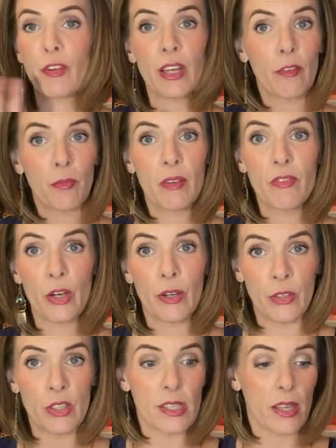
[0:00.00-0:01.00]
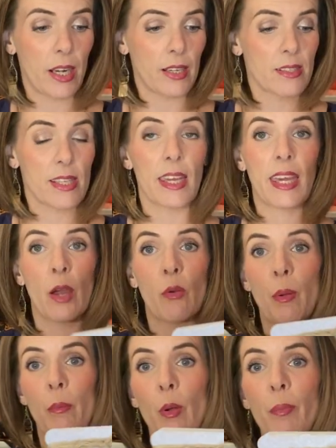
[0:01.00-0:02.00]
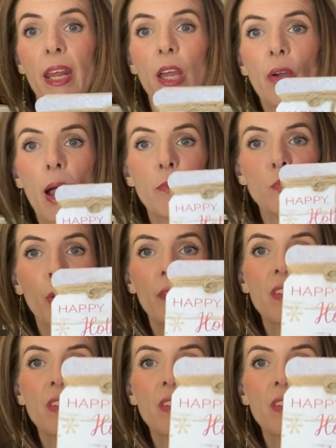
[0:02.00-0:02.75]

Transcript: Forgive me if they're a new design because I can't remember, but I grabbed one